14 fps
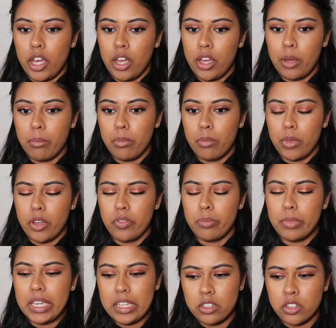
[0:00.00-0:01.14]
of
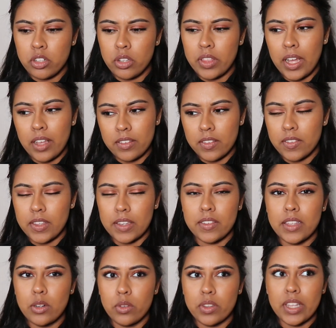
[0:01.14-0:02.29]
me in
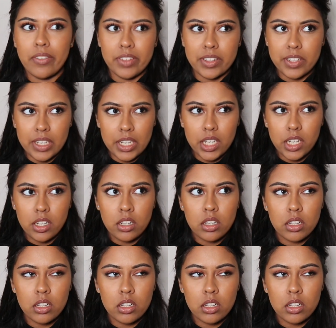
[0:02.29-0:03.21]
2016 or 17,